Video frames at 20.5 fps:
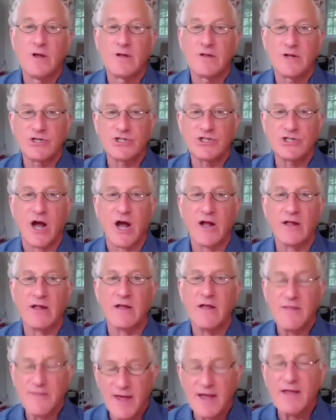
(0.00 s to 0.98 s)
to China.
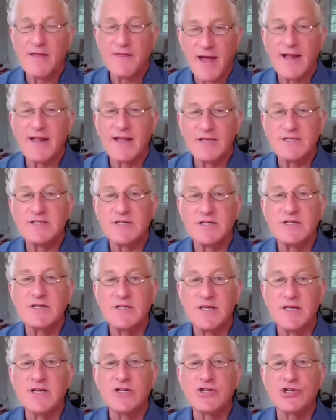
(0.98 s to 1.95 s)
That is
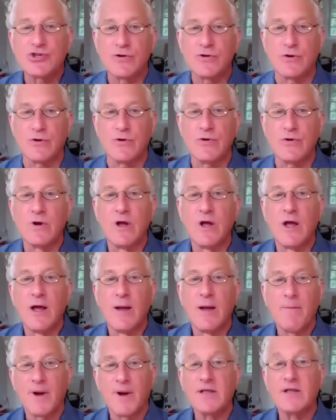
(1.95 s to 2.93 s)
indeed true,
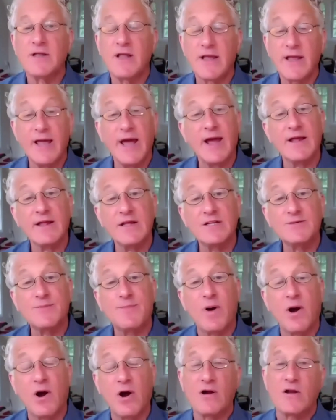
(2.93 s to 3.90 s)
but again, it's
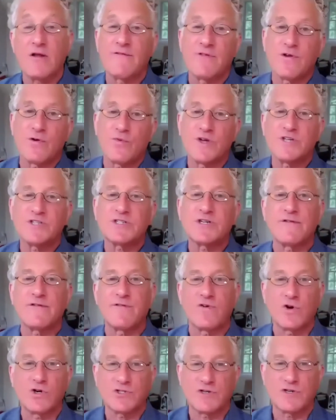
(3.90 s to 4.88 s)
part of the risk
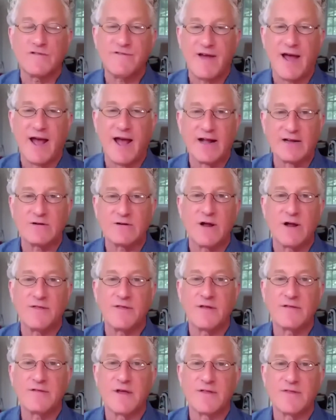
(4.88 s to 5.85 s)
aversion factor, I
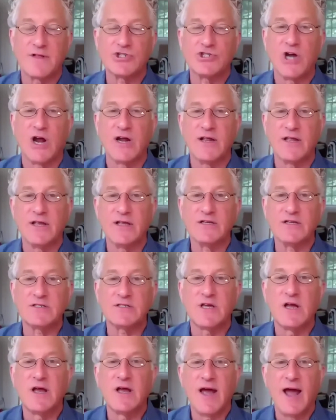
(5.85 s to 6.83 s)
think, that the Chinese
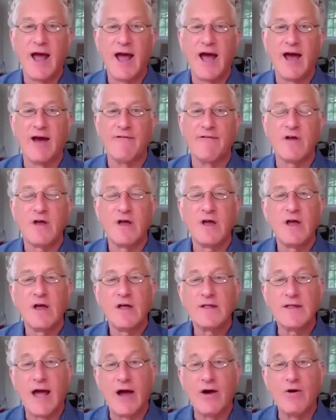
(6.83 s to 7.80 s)
have.
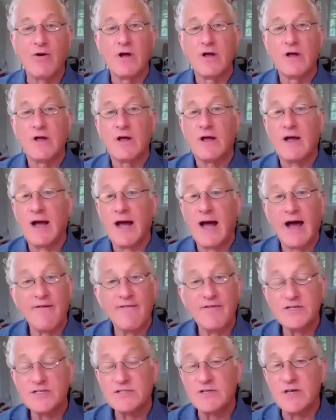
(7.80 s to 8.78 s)
Now,
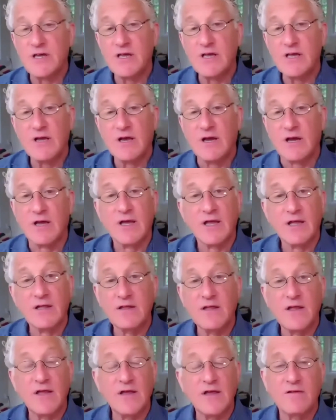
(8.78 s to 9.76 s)
obviously,
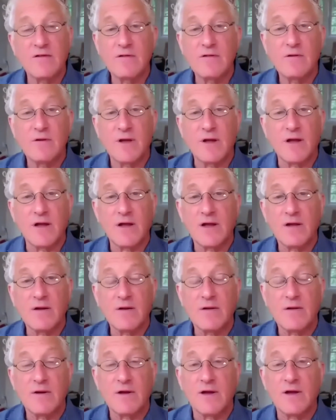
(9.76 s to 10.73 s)
Indian
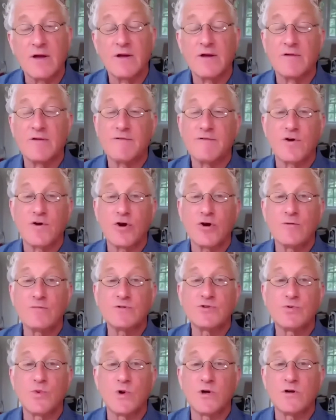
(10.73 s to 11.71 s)

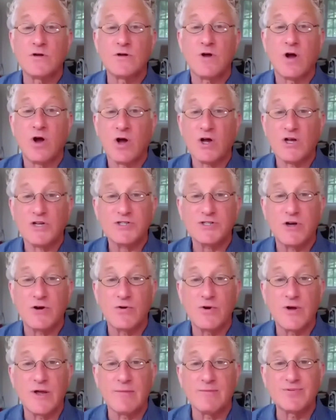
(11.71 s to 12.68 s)
firms will
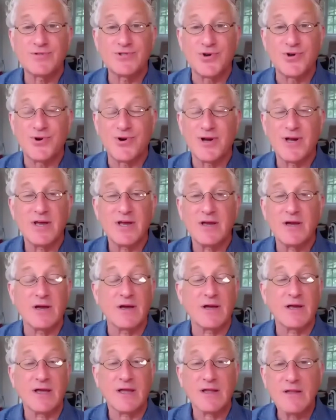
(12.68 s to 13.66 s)
also employ
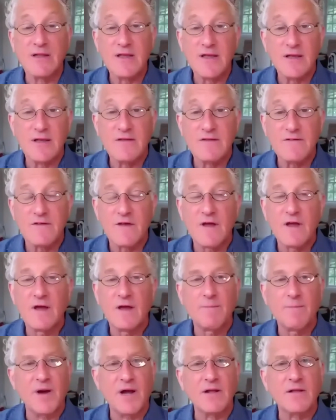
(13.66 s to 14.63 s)
Indians,
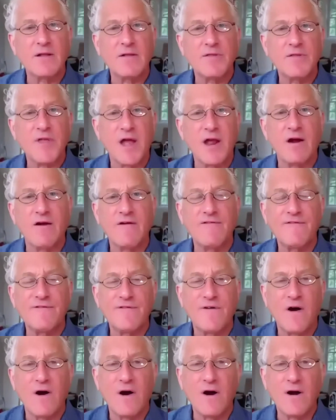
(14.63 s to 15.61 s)
but they are
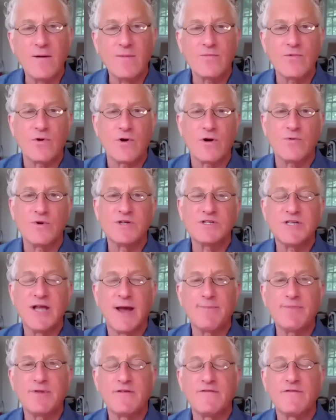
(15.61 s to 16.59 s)
far more
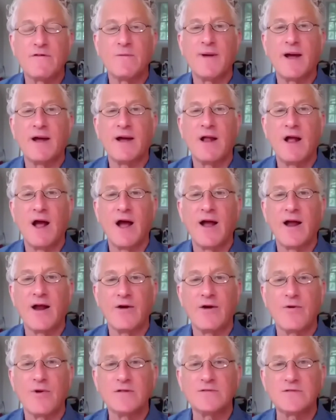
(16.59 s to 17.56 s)
receptive about
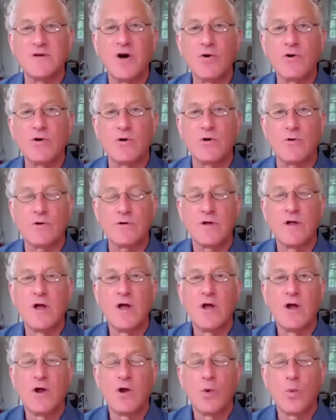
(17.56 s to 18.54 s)
hiring local
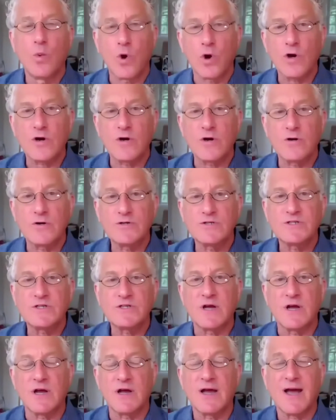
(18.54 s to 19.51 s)
workers
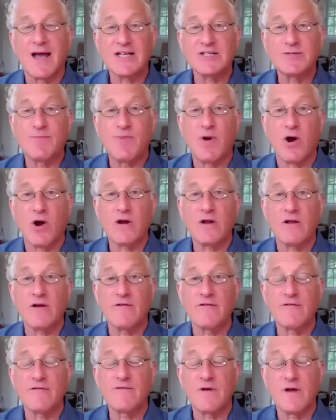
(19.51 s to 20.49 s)
as part
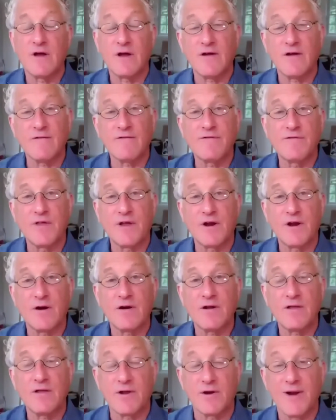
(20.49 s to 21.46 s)
of
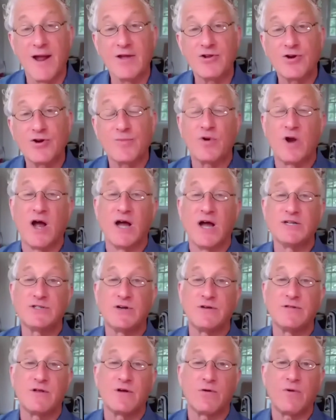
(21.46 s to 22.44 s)
their enterprise
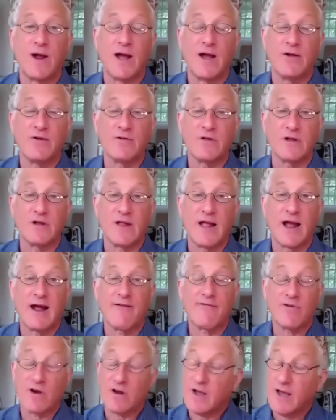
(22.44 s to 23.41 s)
on the ground in
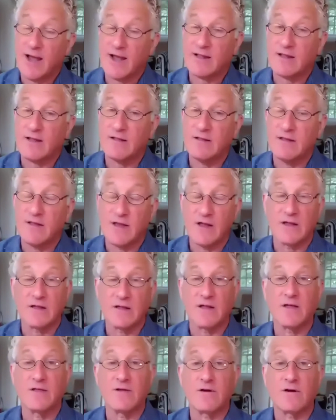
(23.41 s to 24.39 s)
Africa and indeed
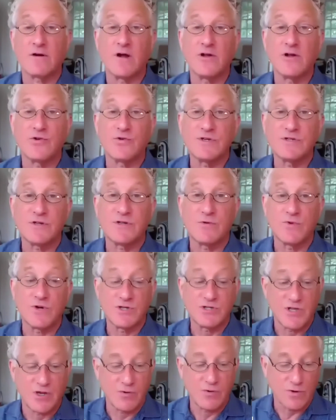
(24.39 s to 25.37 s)
in other countries in
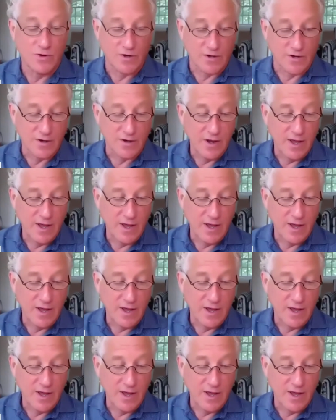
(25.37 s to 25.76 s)
which they work.